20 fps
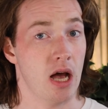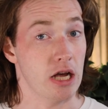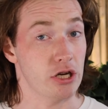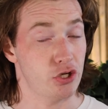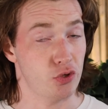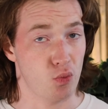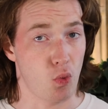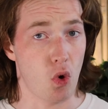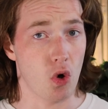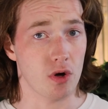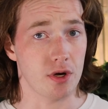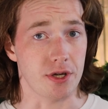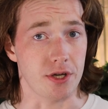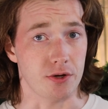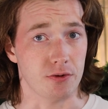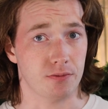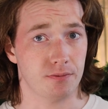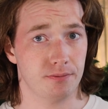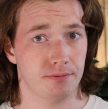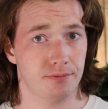I should warn
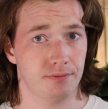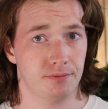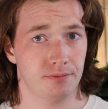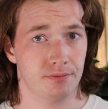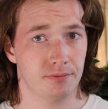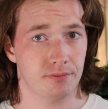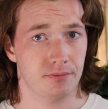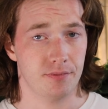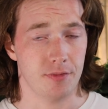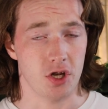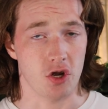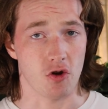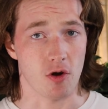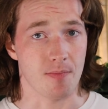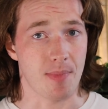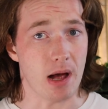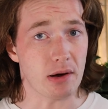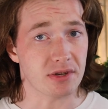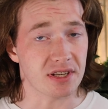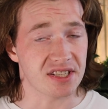you, you're
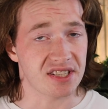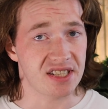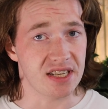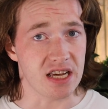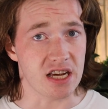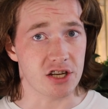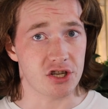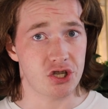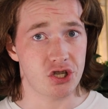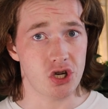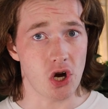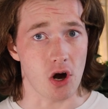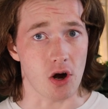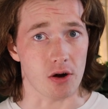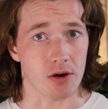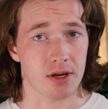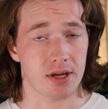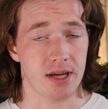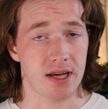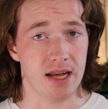about to see a
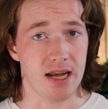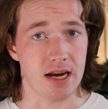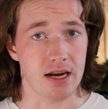shark